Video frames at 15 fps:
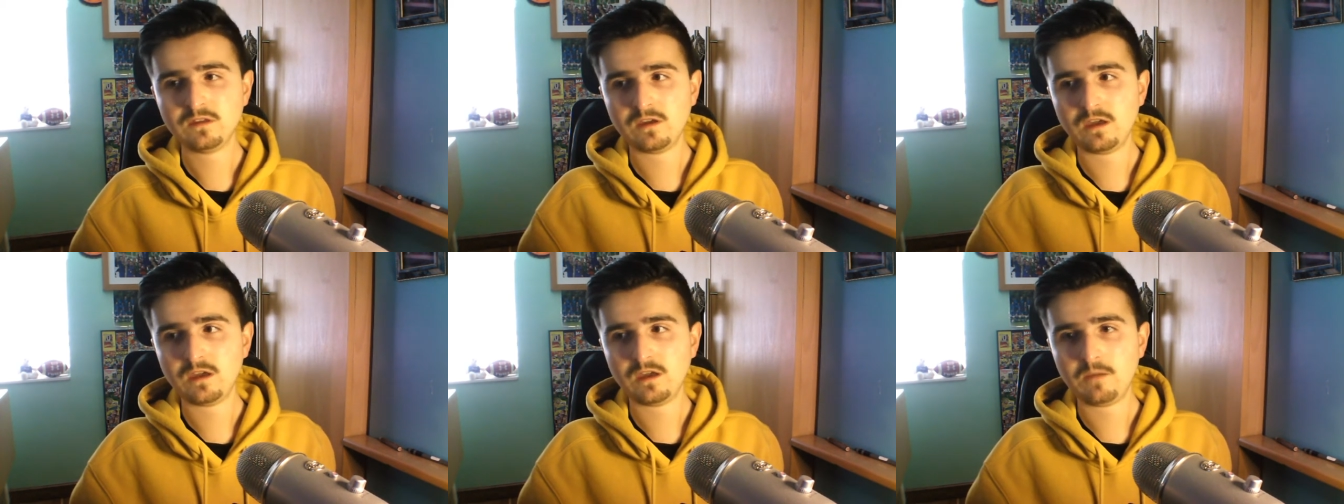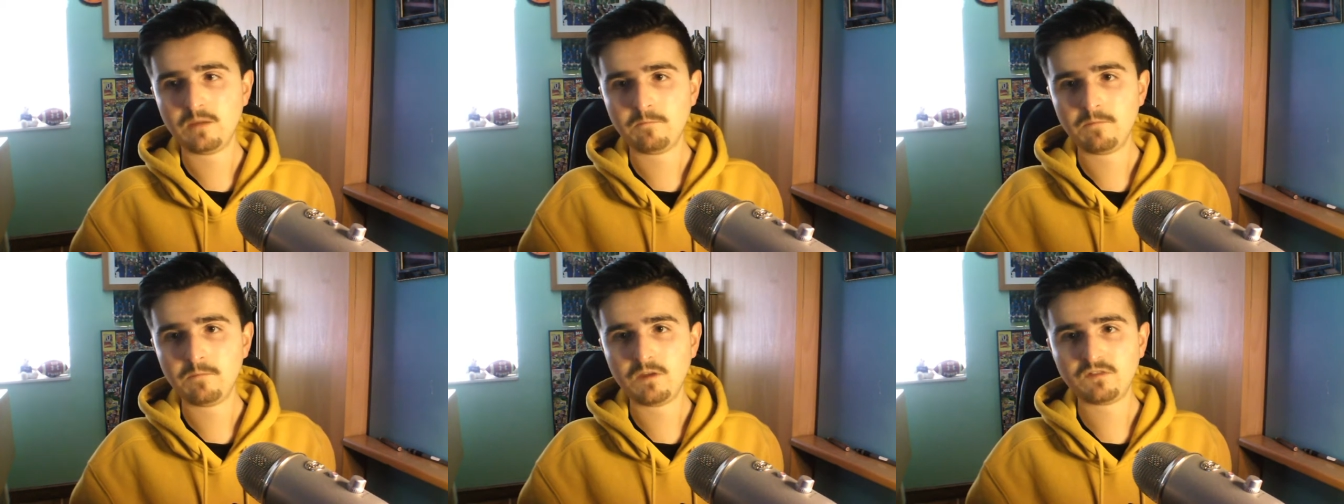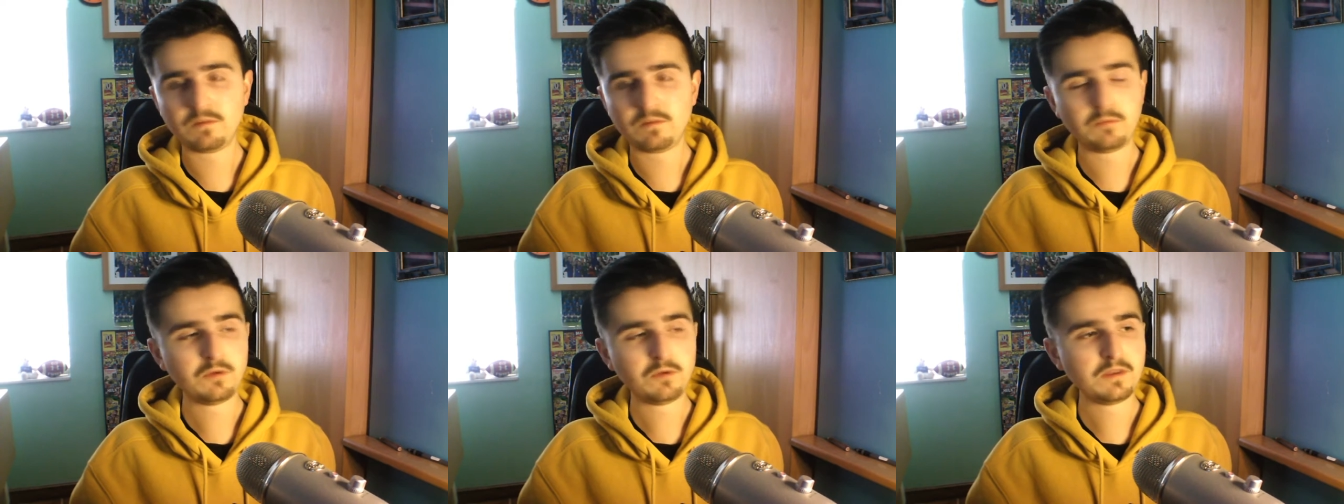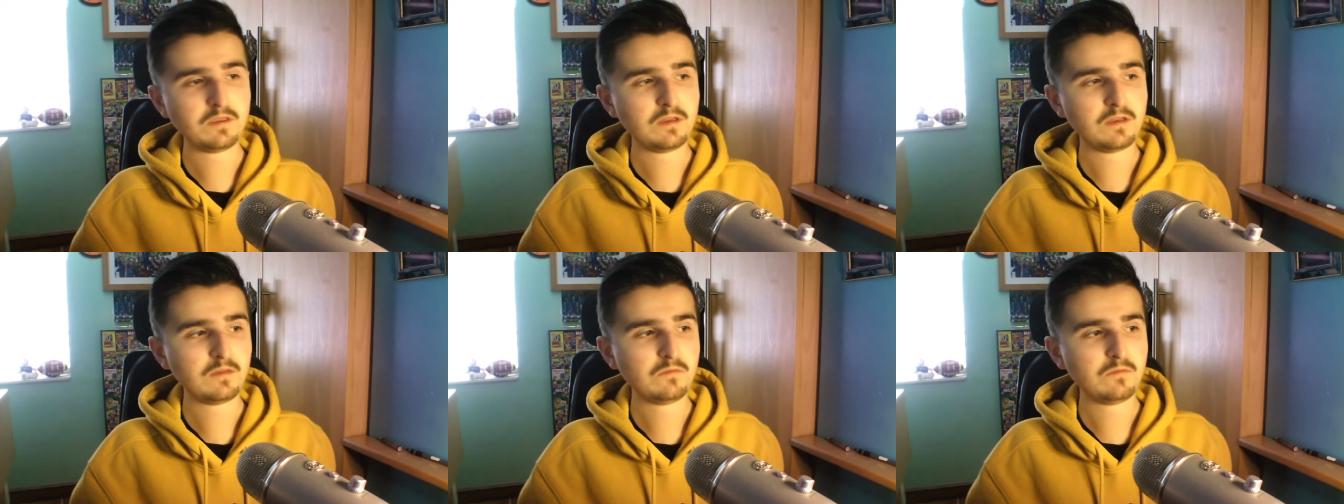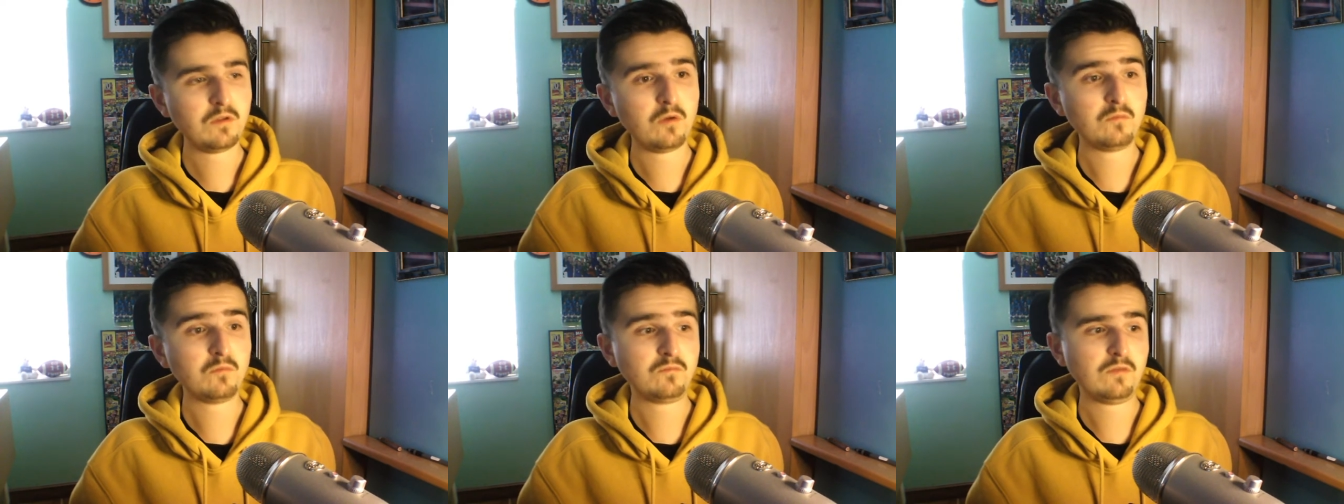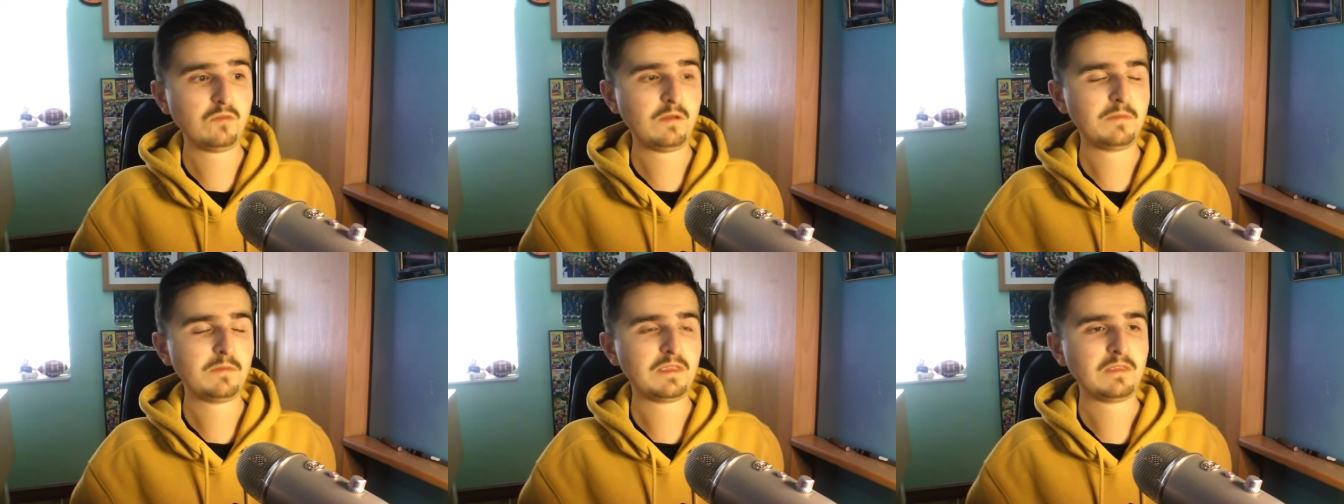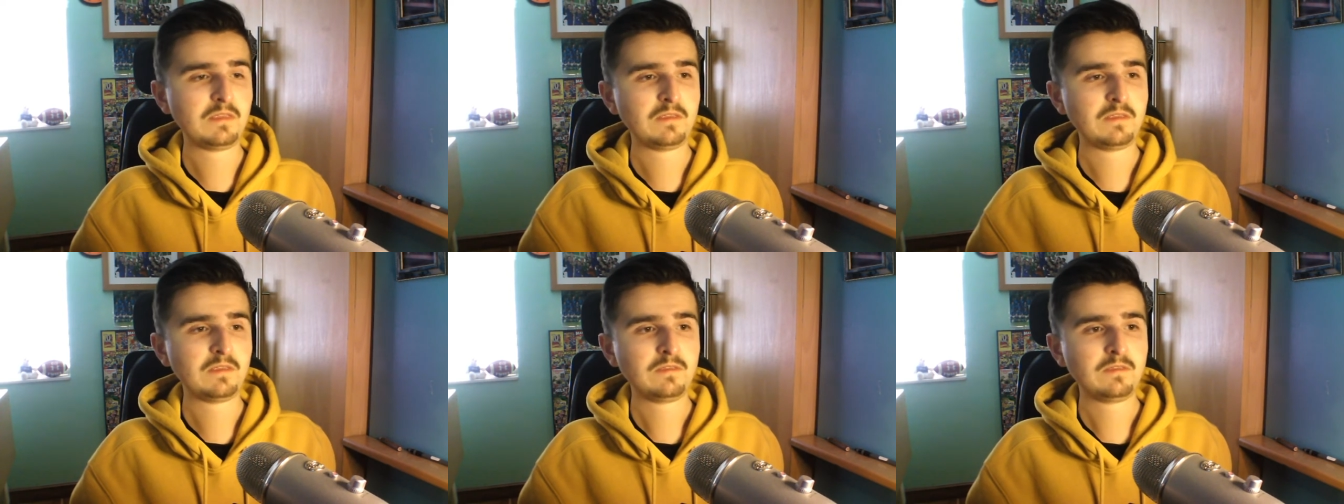At some point, not, well, I mean,